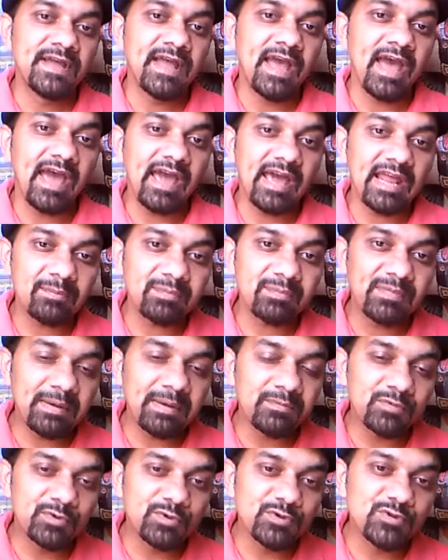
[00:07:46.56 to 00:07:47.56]
help
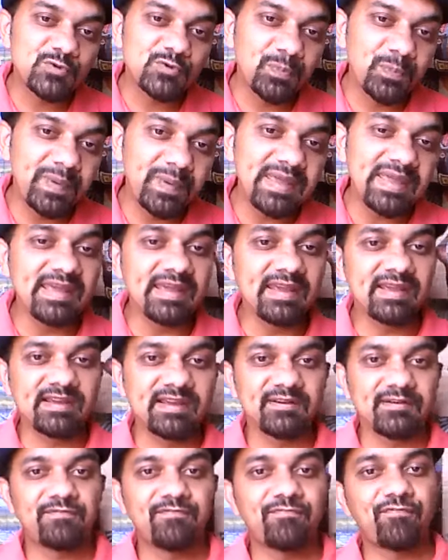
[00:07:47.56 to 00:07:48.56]
them to speak
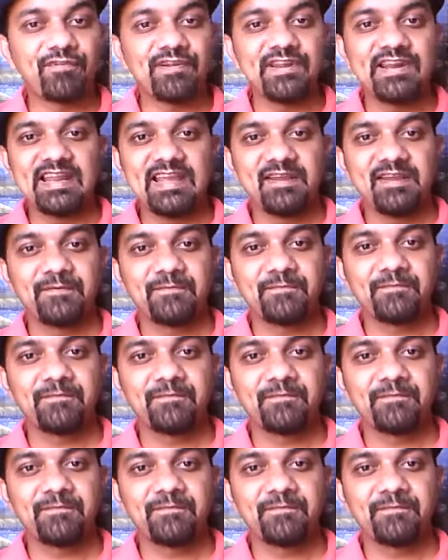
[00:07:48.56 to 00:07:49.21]
freely.